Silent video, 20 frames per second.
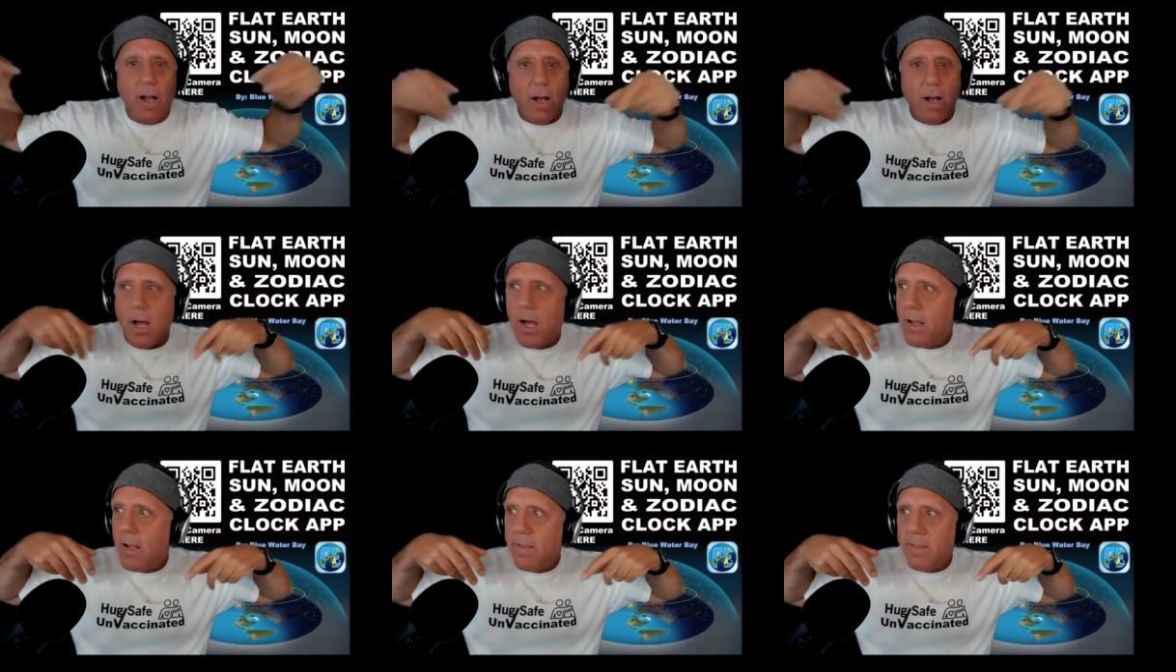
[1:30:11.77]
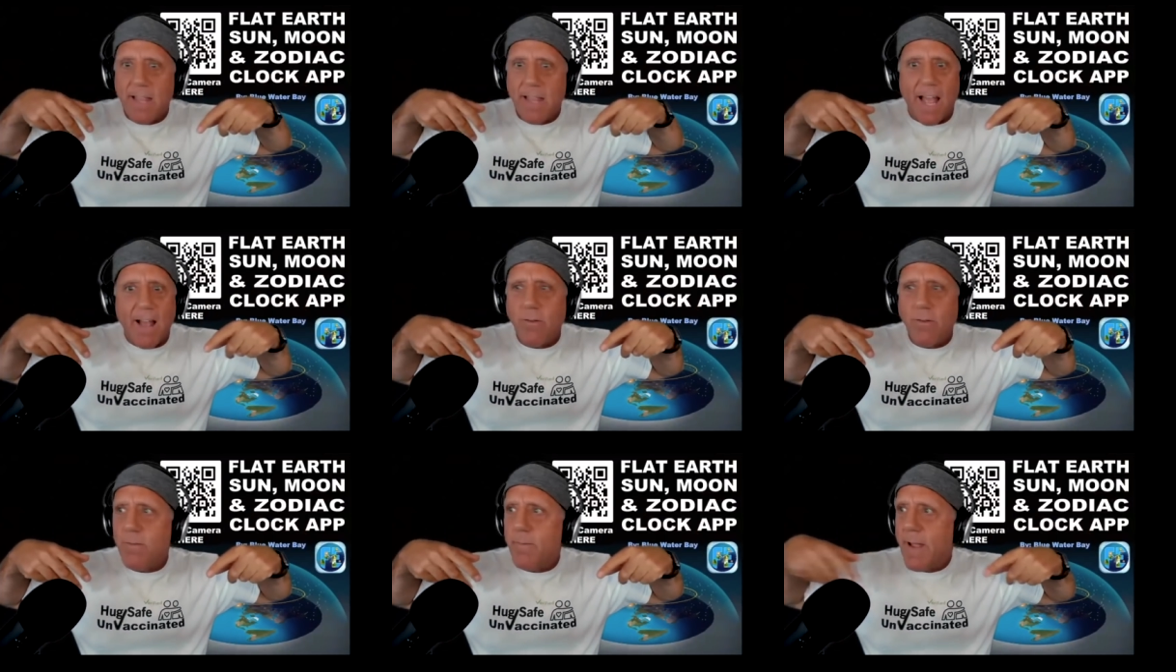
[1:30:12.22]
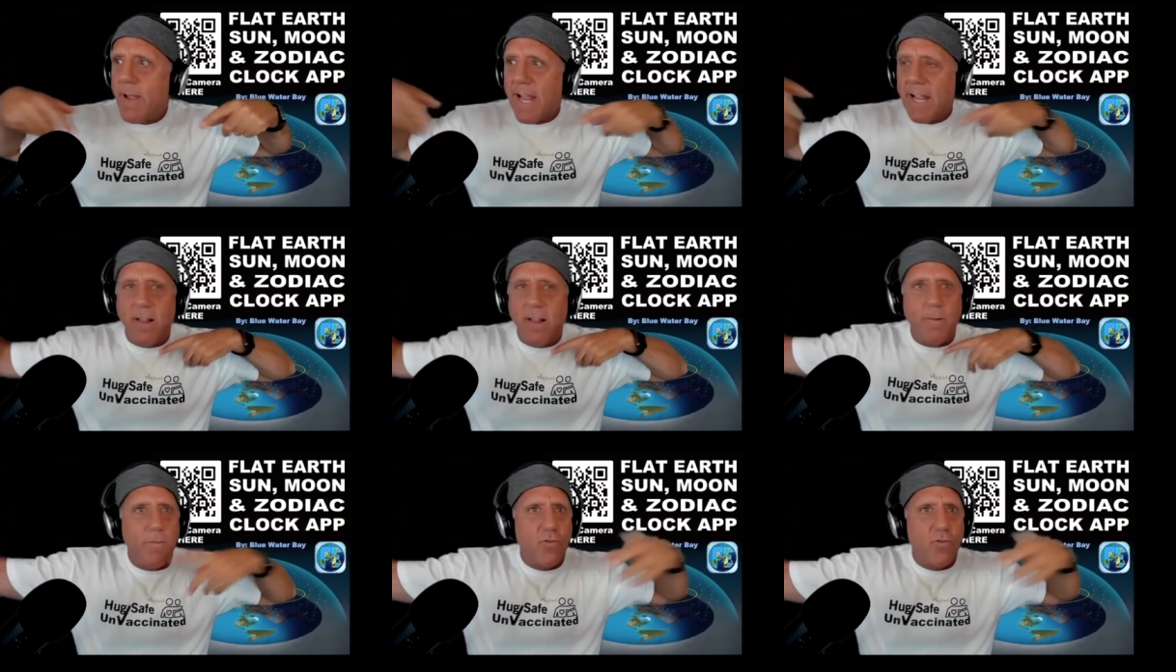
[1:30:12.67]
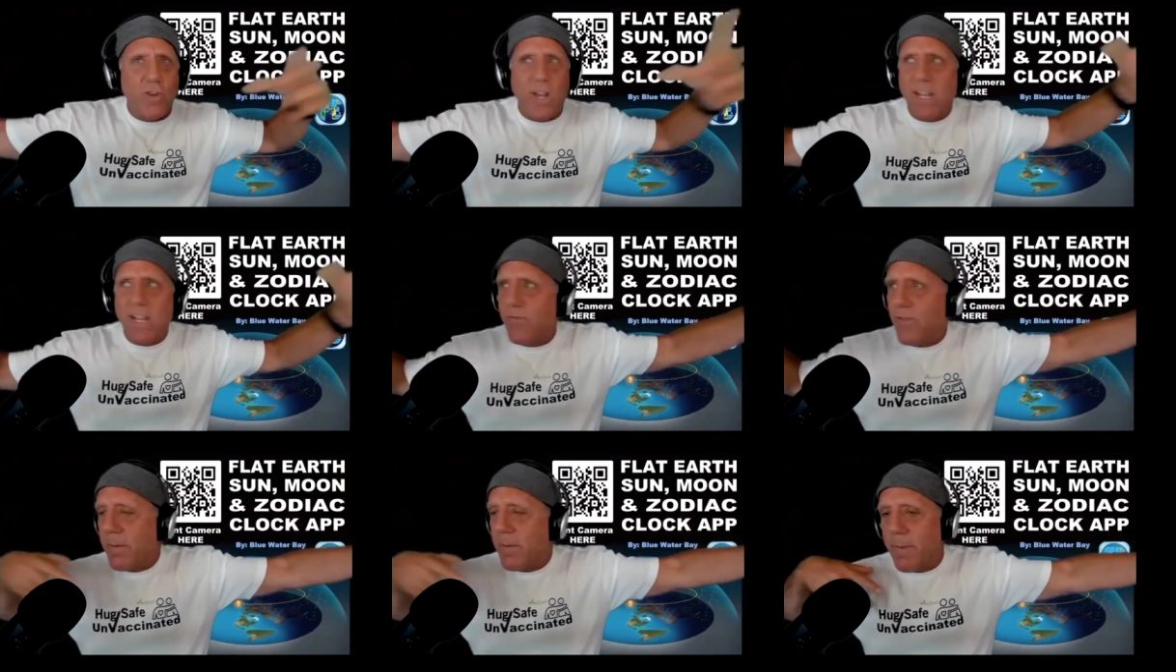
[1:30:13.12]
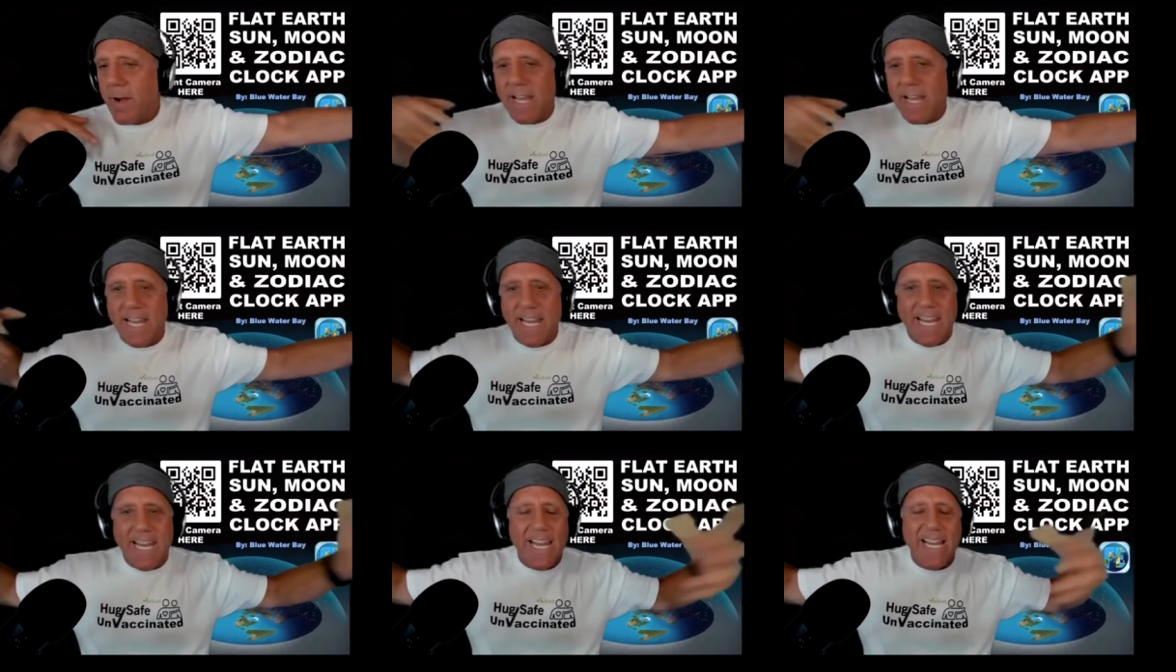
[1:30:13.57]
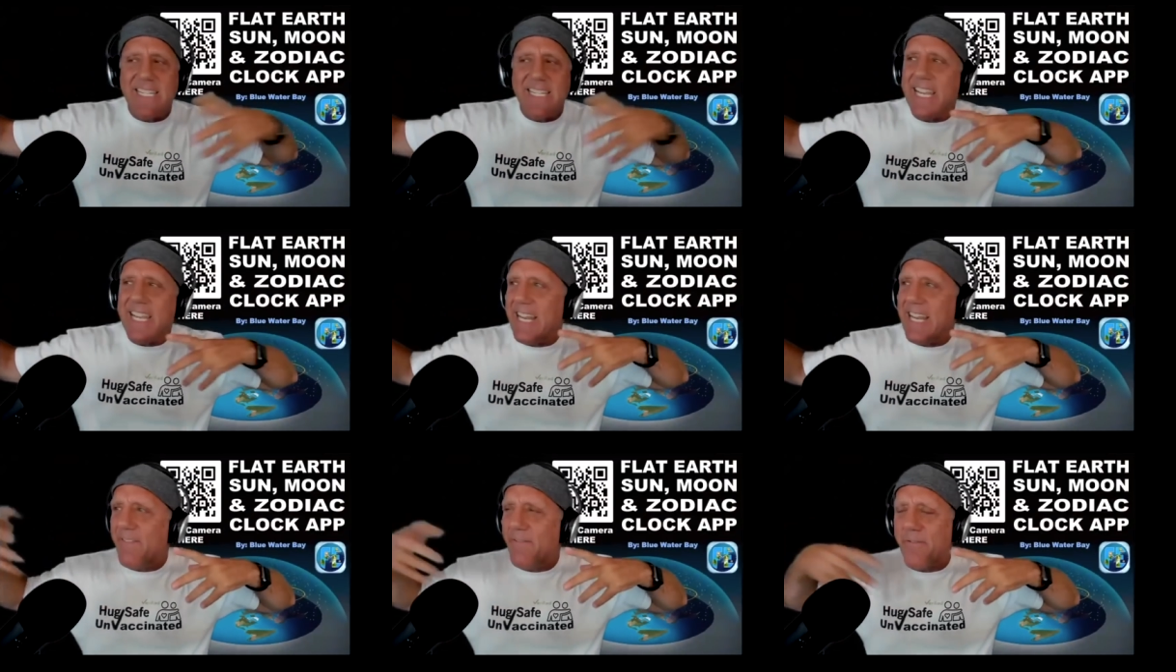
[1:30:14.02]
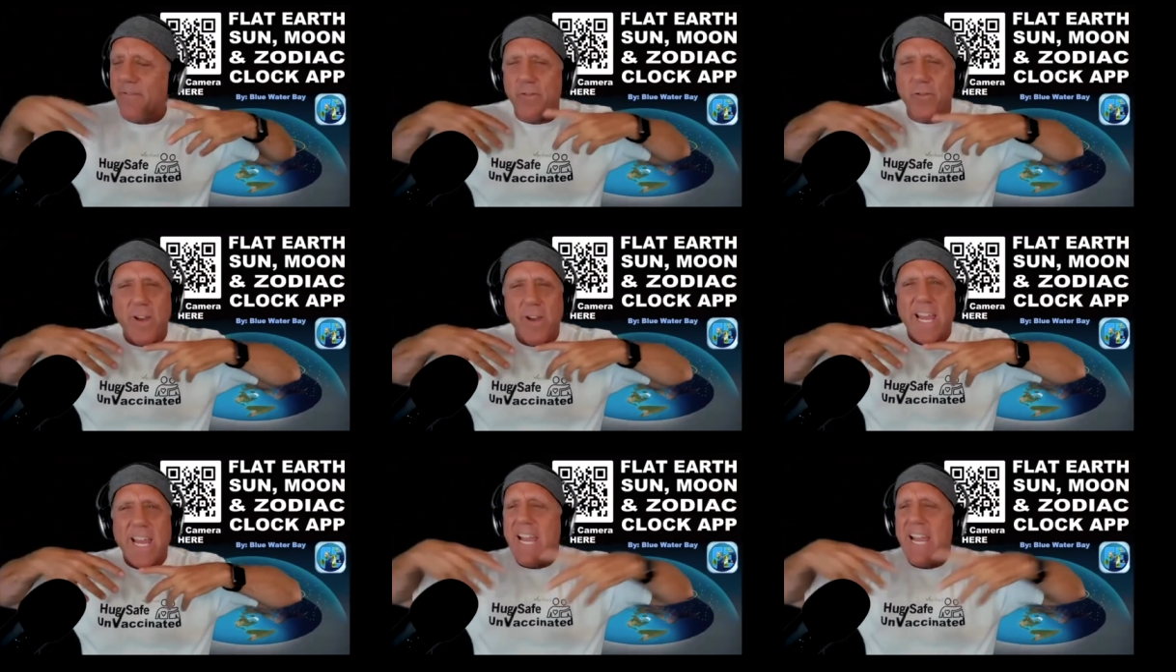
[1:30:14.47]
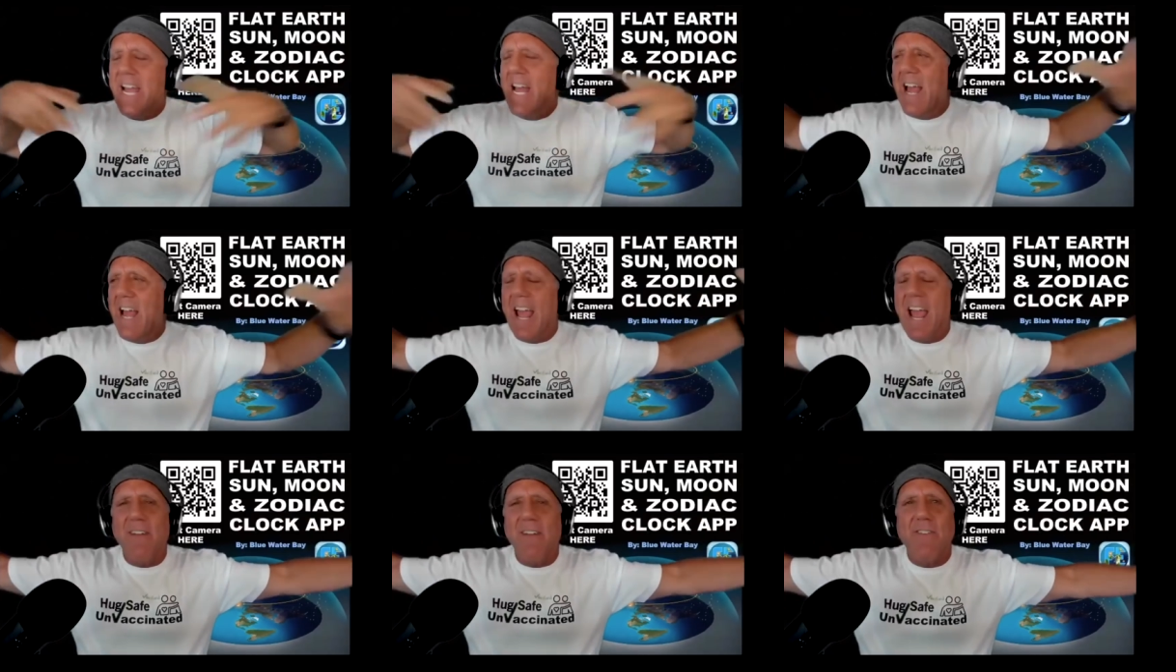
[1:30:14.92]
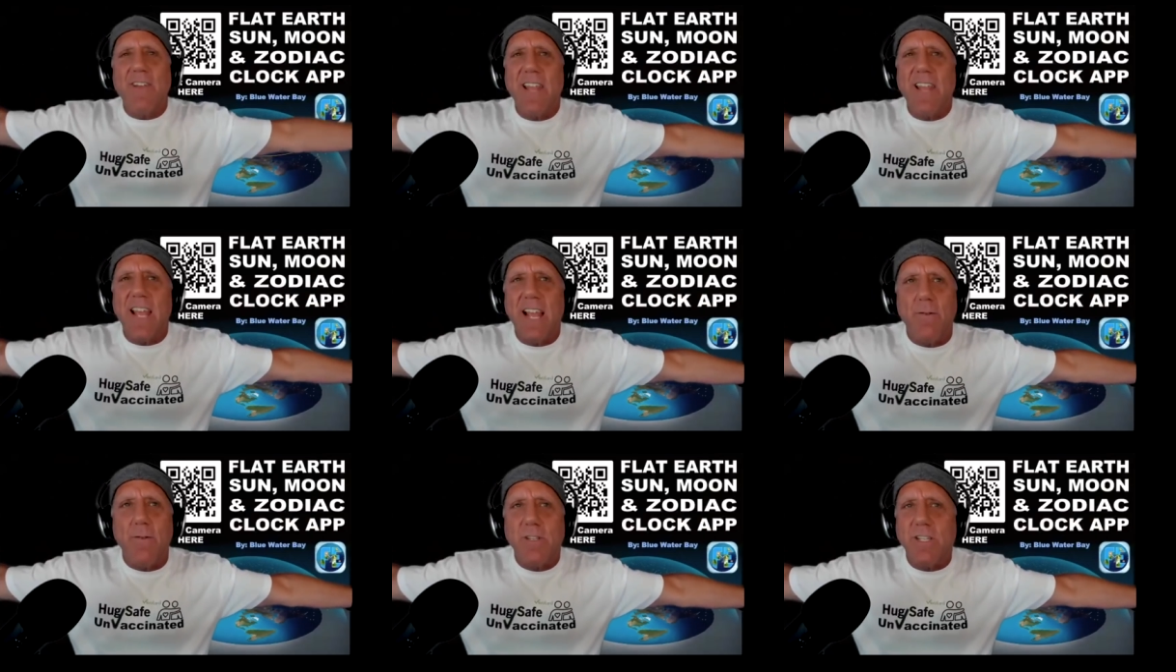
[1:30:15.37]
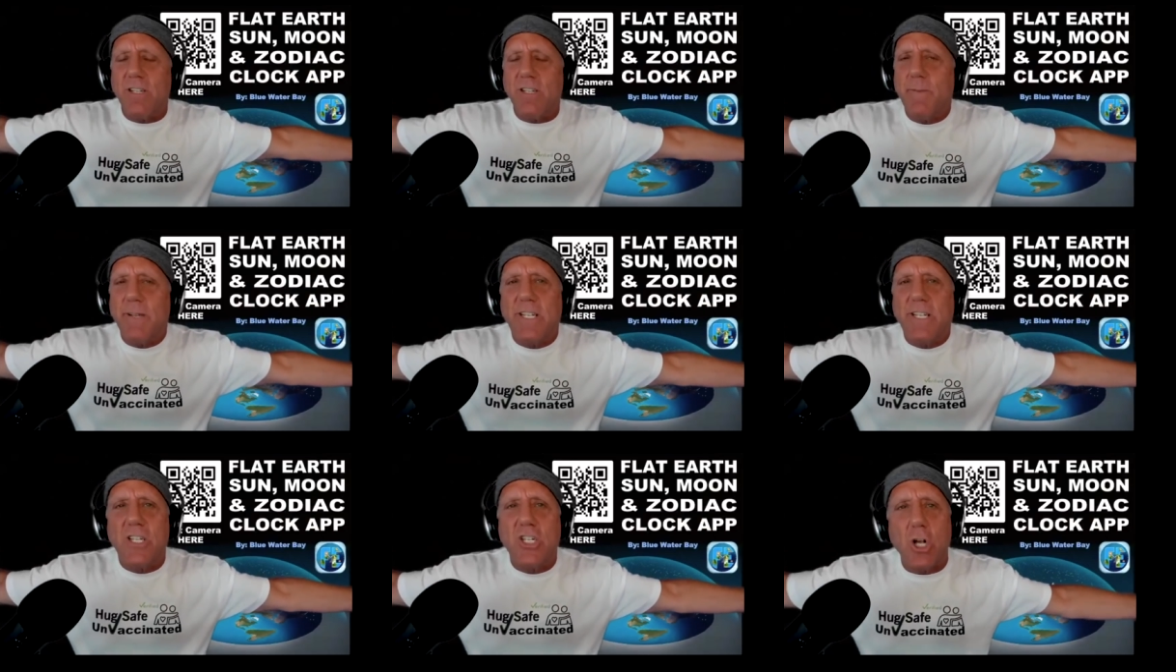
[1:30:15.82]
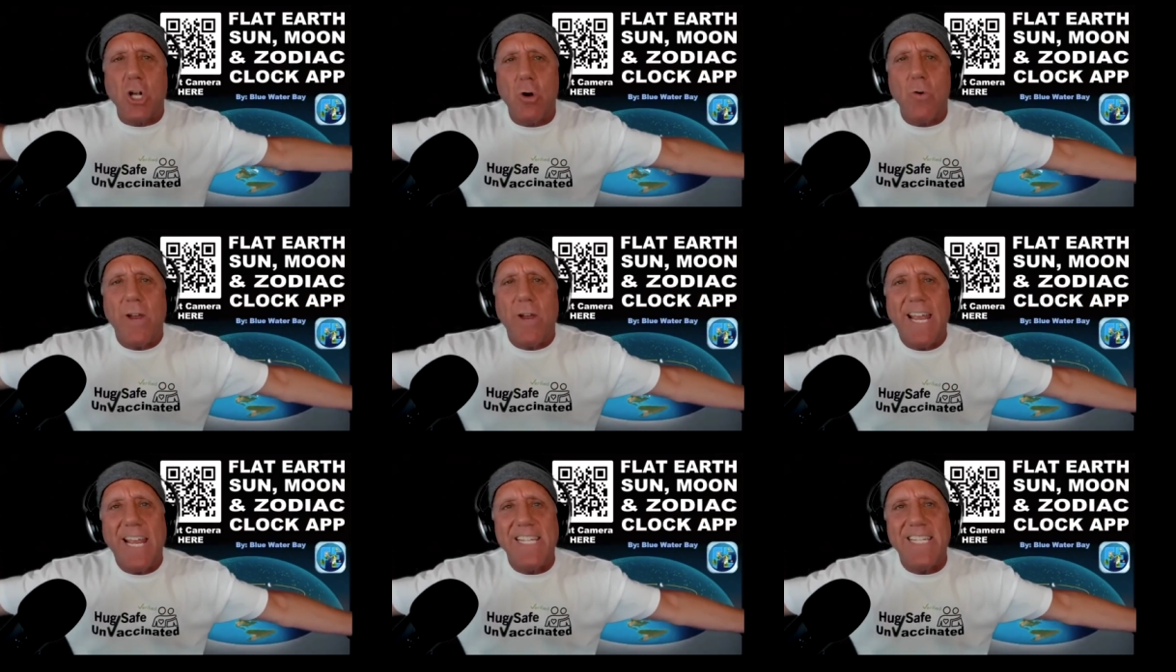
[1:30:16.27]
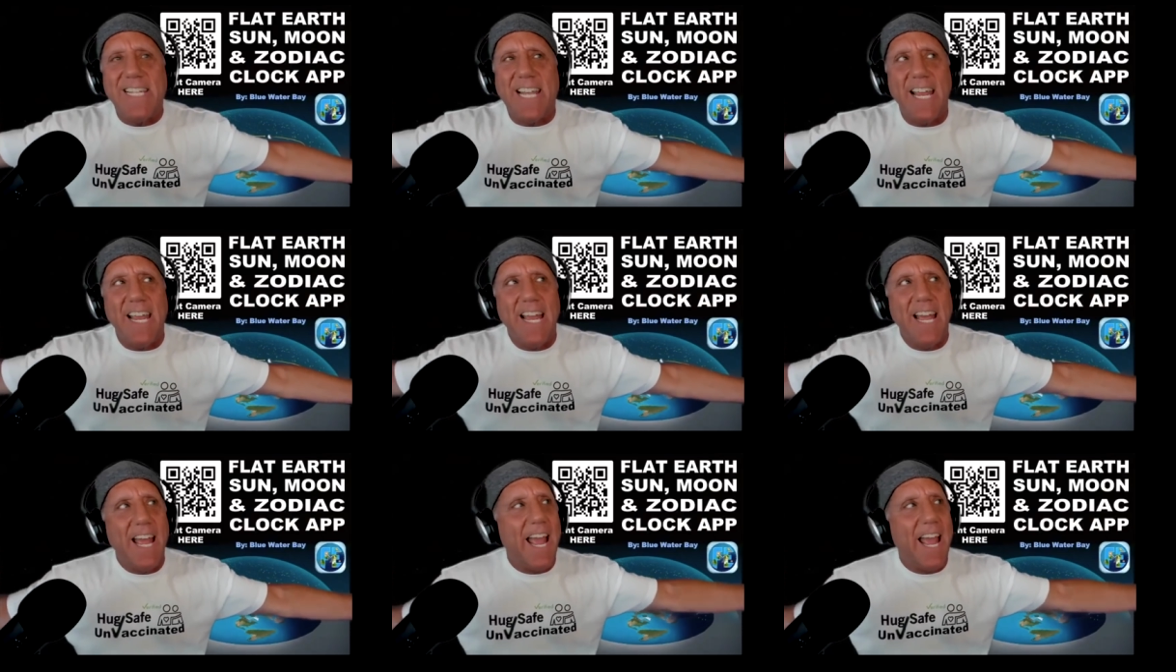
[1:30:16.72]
That would make transferring money easy, free, everything. It would just be so easy.